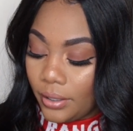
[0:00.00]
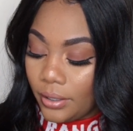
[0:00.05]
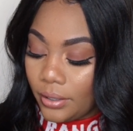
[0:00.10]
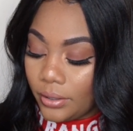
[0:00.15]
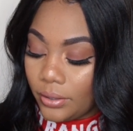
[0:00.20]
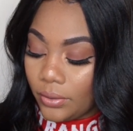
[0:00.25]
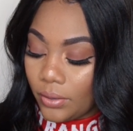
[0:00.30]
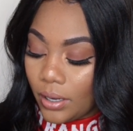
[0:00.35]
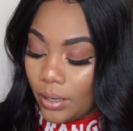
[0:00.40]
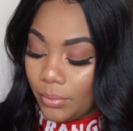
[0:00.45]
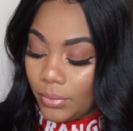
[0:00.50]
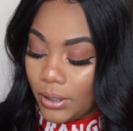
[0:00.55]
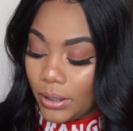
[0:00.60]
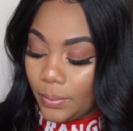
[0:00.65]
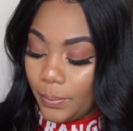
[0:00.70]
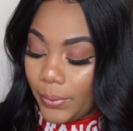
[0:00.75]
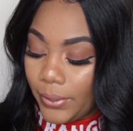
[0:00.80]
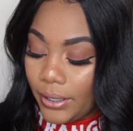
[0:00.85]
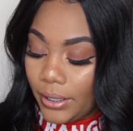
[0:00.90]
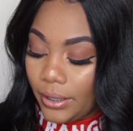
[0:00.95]
So I'm
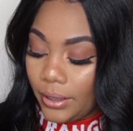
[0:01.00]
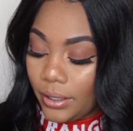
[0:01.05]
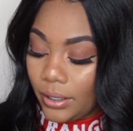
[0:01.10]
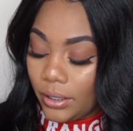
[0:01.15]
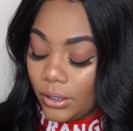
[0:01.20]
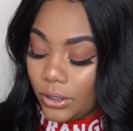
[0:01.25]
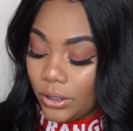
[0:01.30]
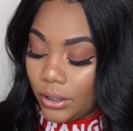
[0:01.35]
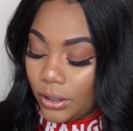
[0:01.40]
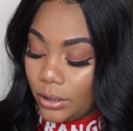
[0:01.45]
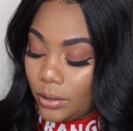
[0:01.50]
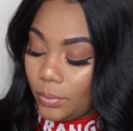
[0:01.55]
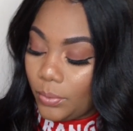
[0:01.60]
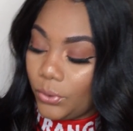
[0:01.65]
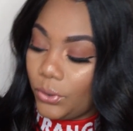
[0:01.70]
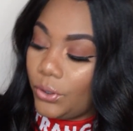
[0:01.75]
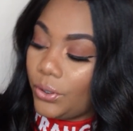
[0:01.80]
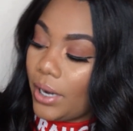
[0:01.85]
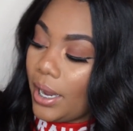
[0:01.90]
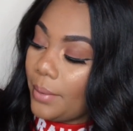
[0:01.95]
just putting the adjustable
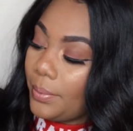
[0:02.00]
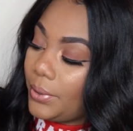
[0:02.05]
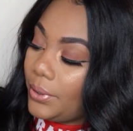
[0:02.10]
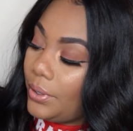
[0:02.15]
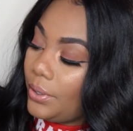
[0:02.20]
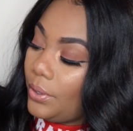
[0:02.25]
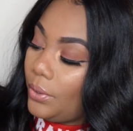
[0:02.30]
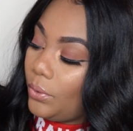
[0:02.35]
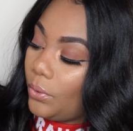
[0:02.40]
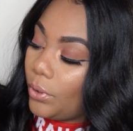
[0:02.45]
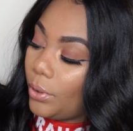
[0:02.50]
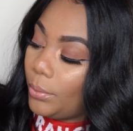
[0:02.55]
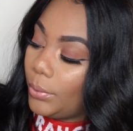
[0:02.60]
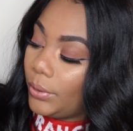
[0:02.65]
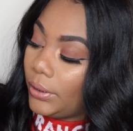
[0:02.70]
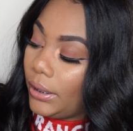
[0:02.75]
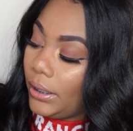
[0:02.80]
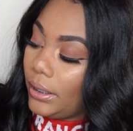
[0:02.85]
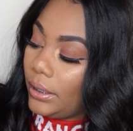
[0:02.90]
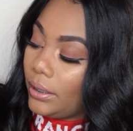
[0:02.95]
straps to the
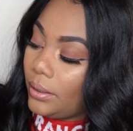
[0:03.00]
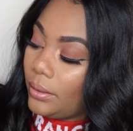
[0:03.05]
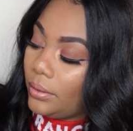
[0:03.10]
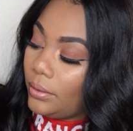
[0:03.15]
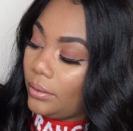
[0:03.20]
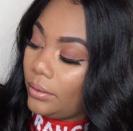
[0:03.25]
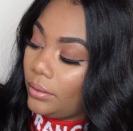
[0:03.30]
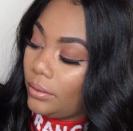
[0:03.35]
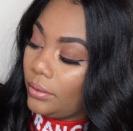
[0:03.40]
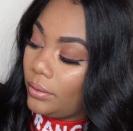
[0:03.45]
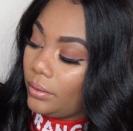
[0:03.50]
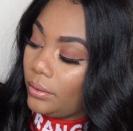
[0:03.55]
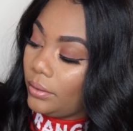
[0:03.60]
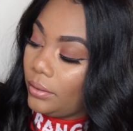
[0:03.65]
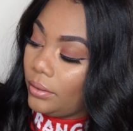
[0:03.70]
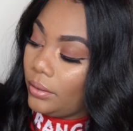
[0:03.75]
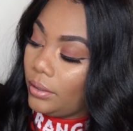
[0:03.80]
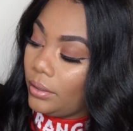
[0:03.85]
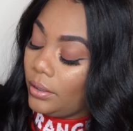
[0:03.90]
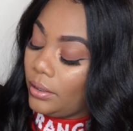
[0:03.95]
normal length
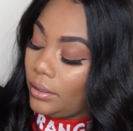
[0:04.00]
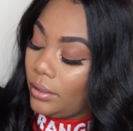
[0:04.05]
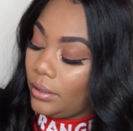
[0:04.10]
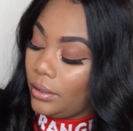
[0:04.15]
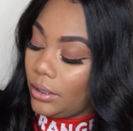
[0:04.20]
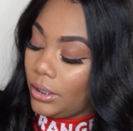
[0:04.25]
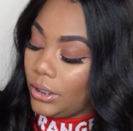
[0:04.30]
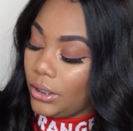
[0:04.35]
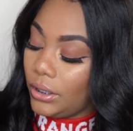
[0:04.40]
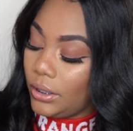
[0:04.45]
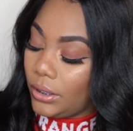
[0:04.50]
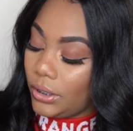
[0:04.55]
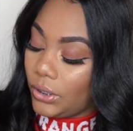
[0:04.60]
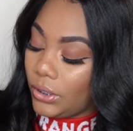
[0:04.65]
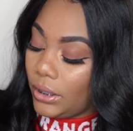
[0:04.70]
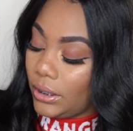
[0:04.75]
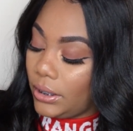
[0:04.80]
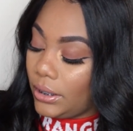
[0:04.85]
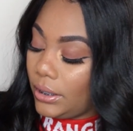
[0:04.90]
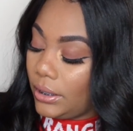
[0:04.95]

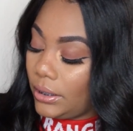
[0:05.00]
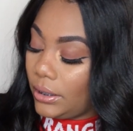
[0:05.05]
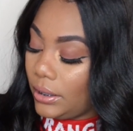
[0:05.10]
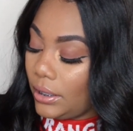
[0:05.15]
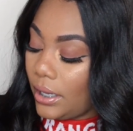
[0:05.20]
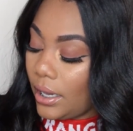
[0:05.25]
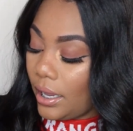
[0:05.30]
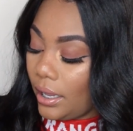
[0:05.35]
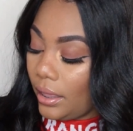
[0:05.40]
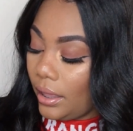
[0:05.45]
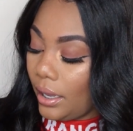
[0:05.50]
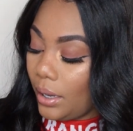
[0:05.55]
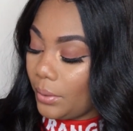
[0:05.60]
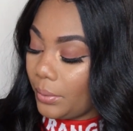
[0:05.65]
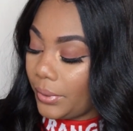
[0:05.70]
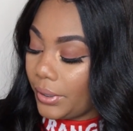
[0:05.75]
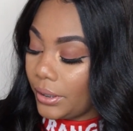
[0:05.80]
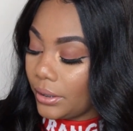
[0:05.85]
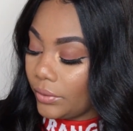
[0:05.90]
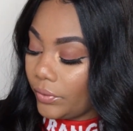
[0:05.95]
just to see how that
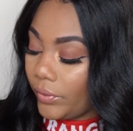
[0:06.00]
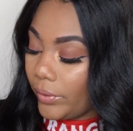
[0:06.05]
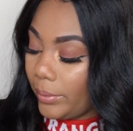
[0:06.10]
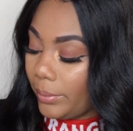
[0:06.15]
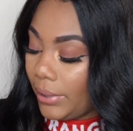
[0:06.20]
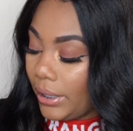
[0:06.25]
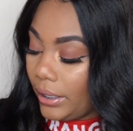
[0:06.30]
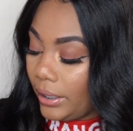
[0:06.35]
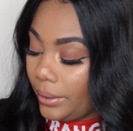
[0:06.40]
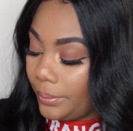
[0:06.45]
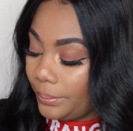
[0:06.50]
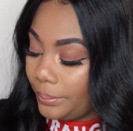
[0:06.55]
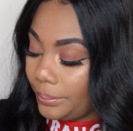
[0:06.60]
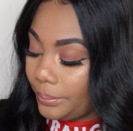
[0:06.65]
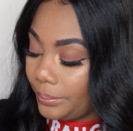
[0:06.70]
works for me.